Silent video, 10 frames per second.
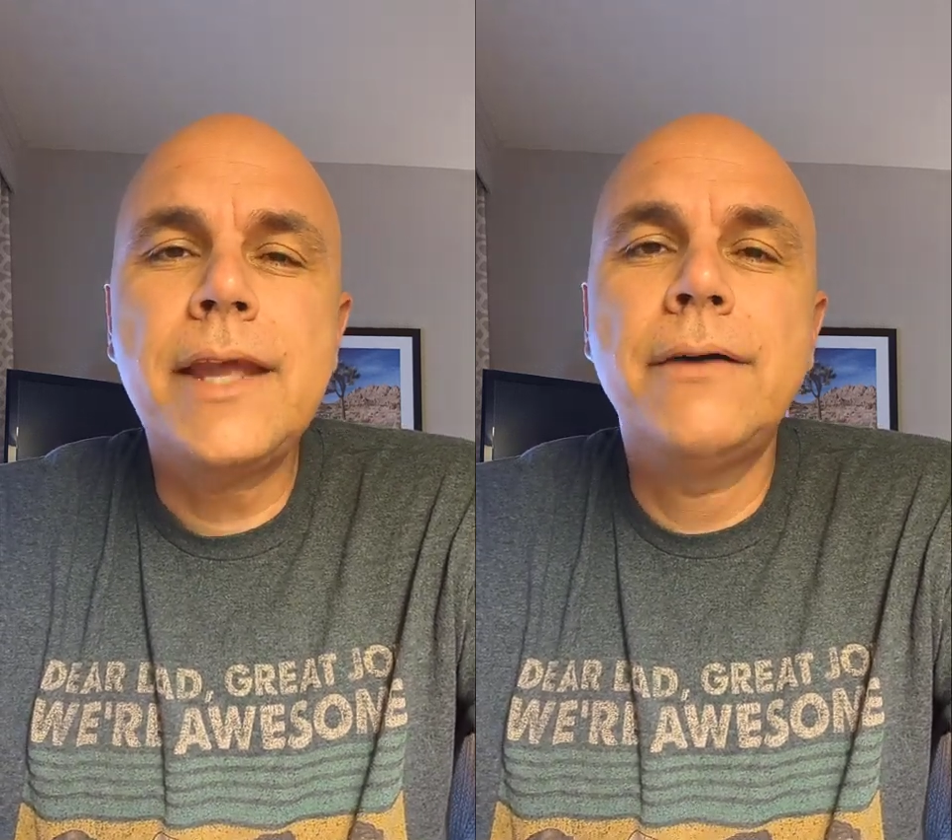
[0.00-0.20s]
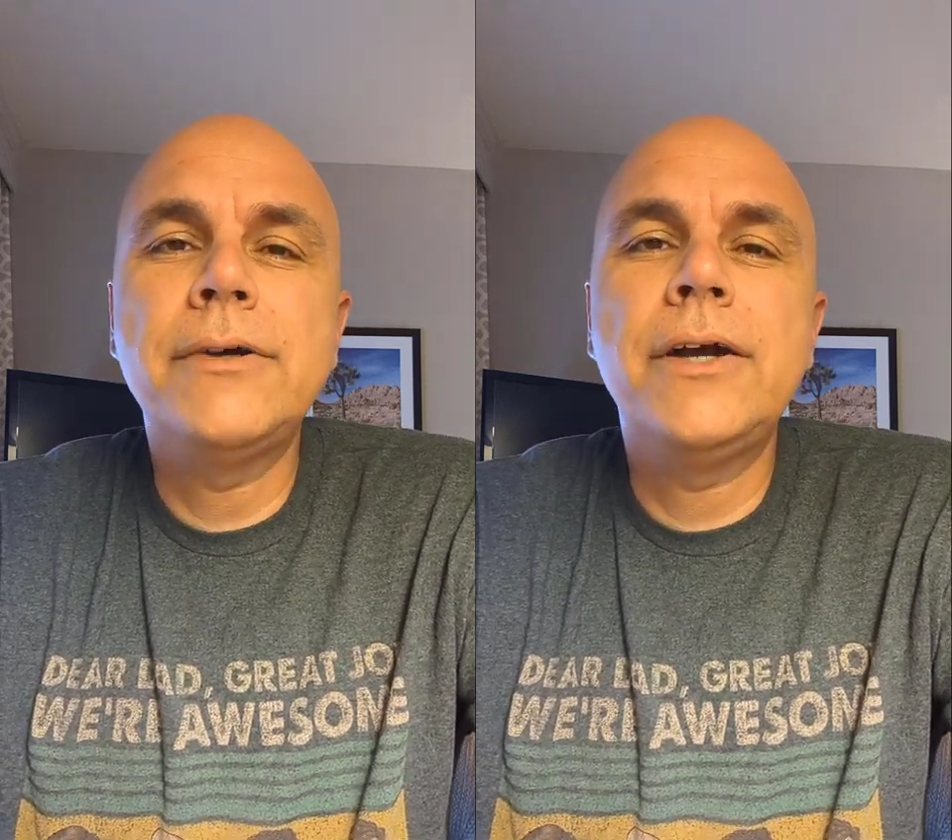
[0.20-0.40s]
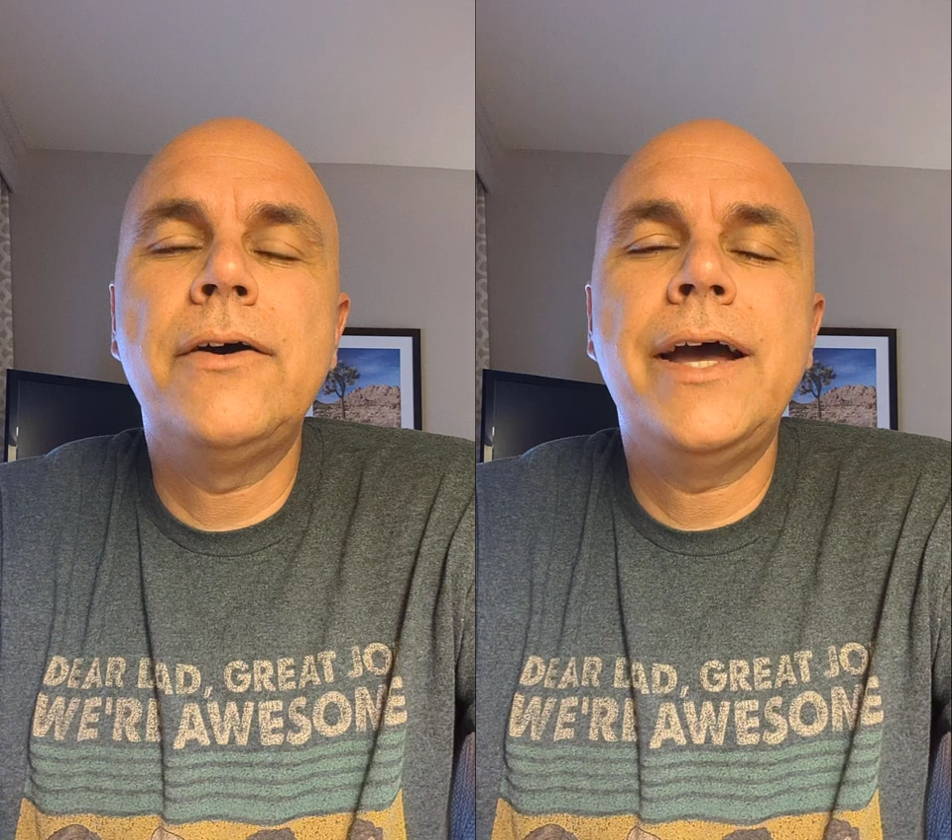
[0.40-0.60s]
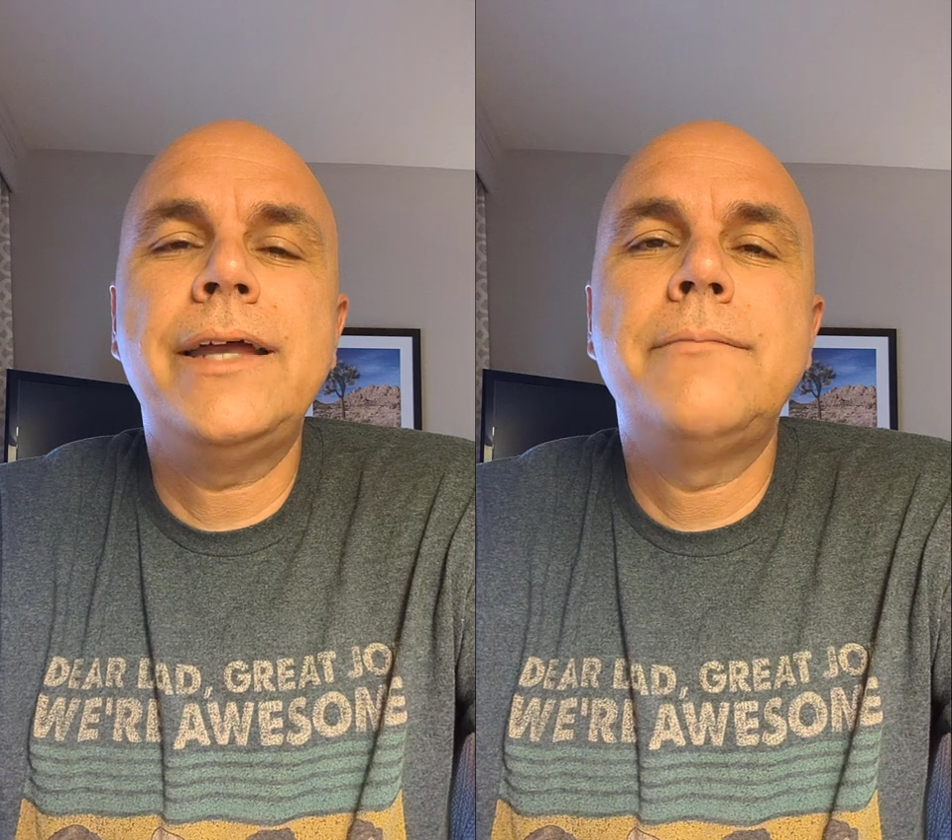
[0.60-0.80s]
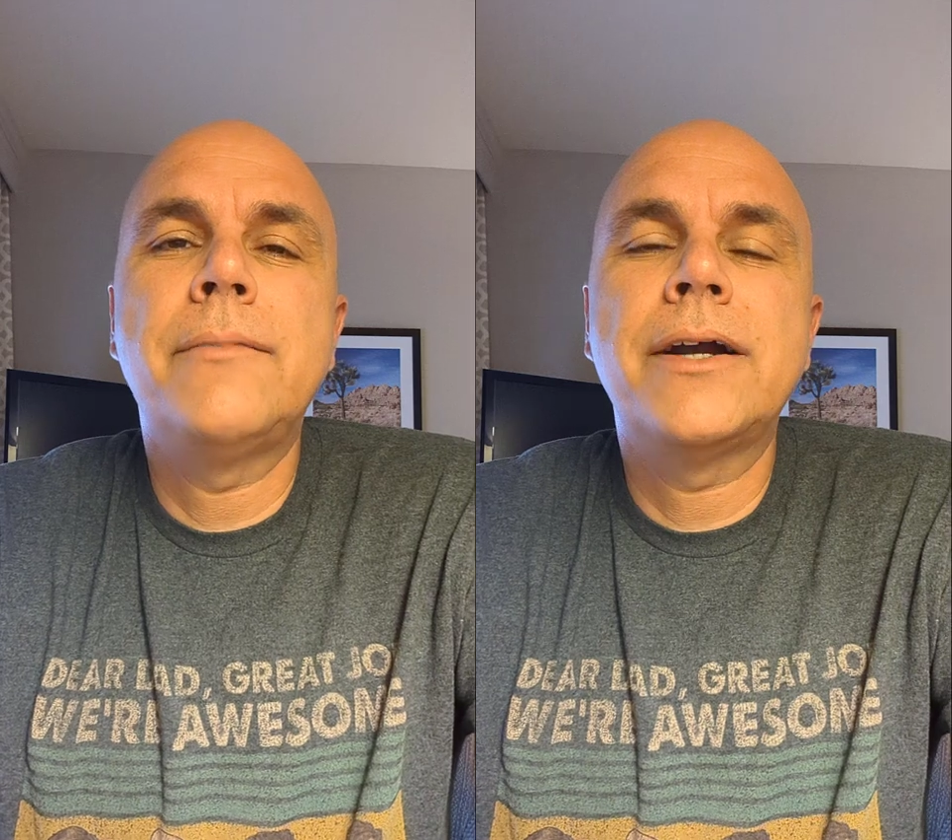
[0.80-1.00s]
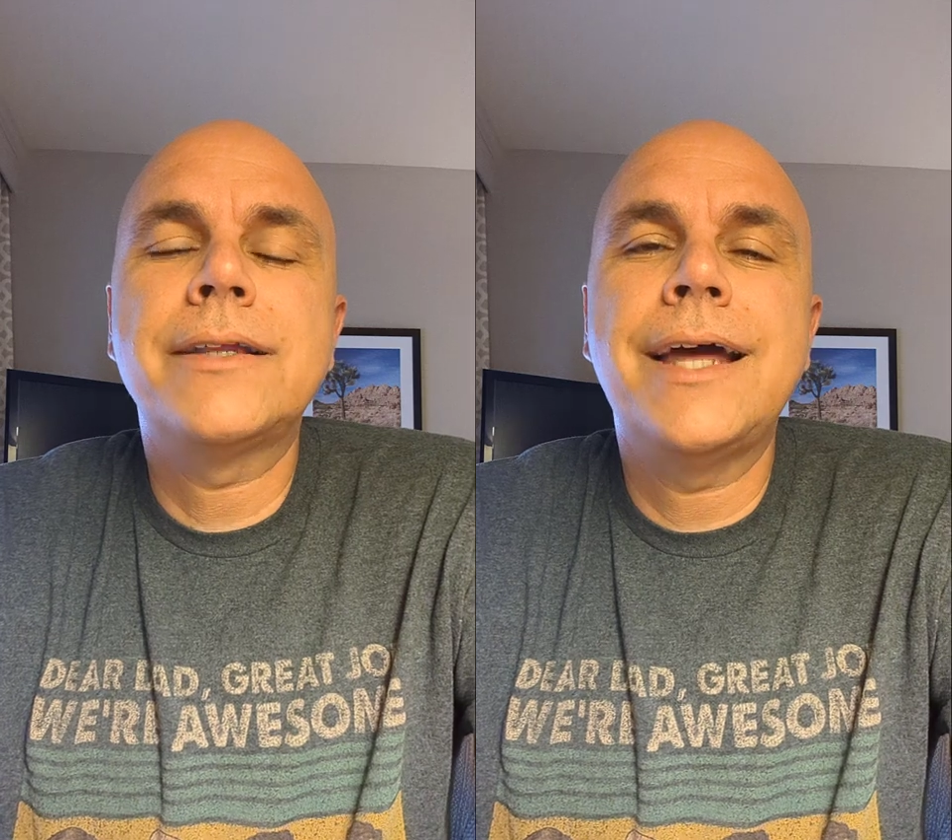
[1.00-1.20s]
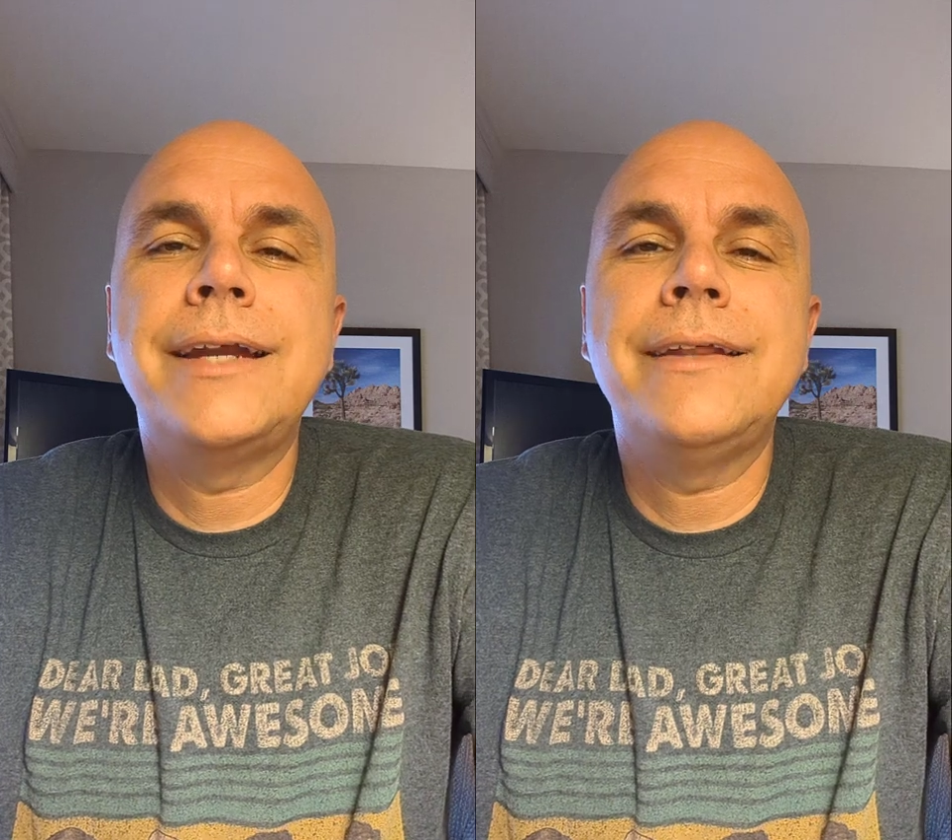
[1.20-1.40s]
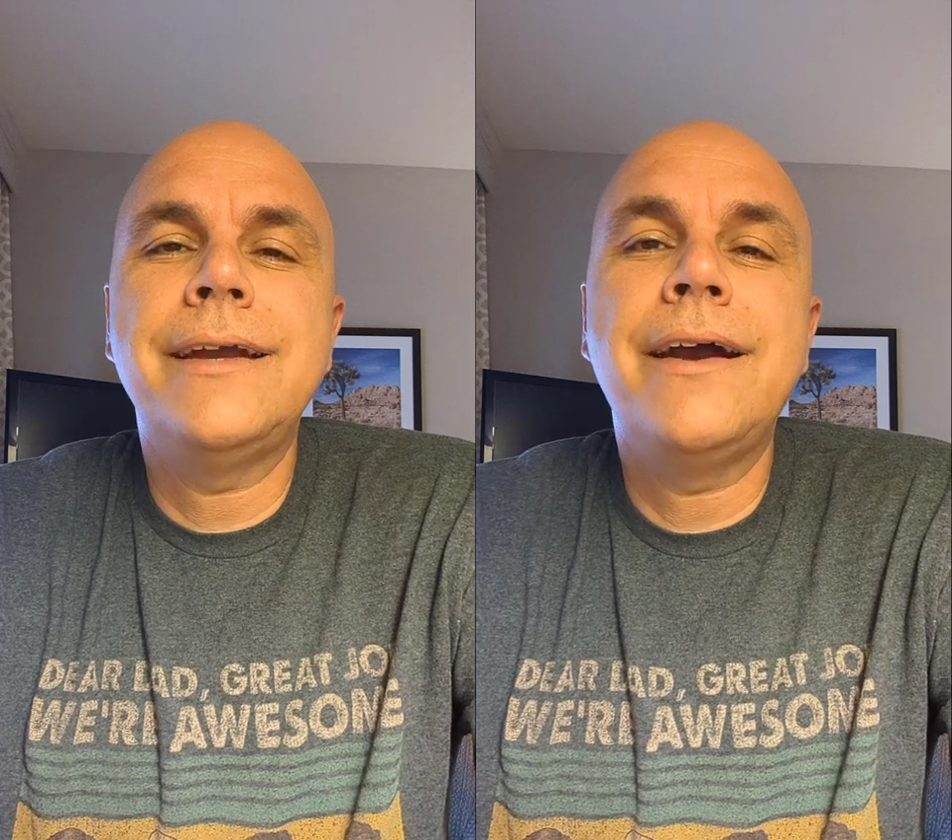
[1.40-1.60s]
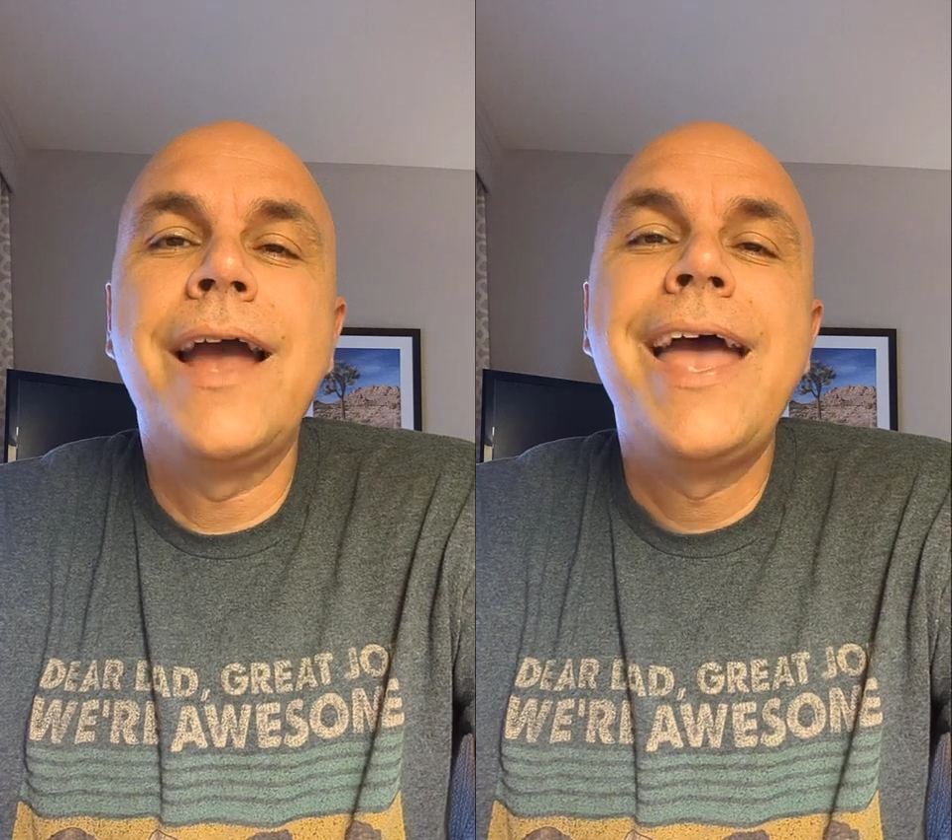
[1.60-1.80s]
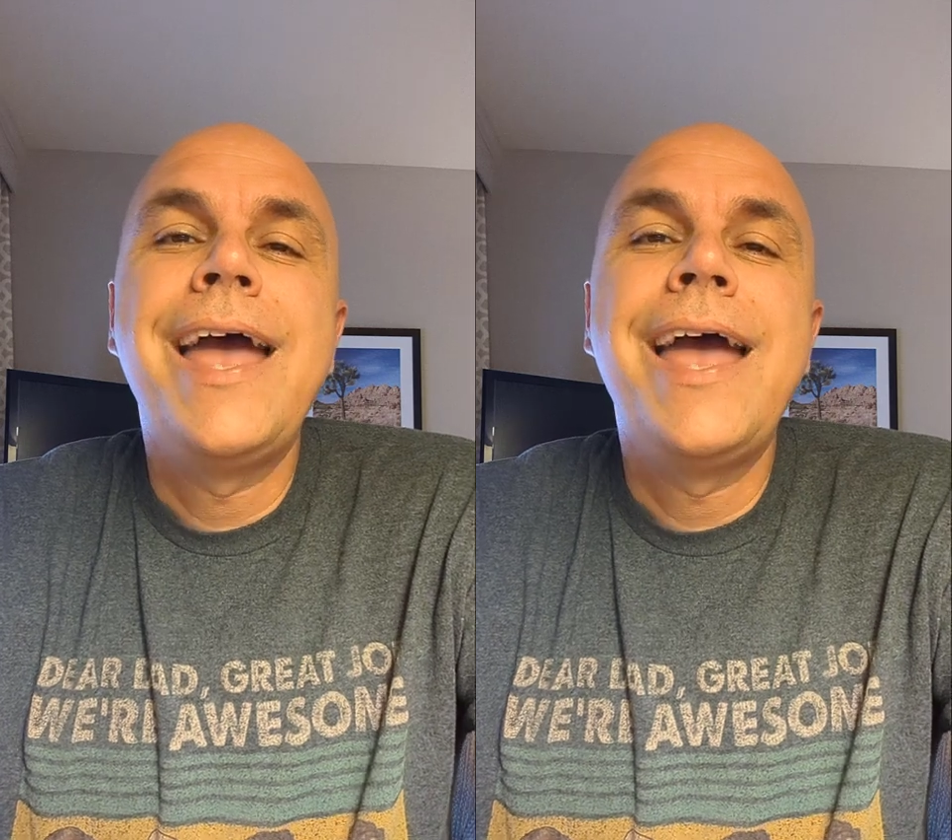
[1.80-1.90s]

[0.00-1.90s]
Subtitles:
I would go ahead and mark that in there.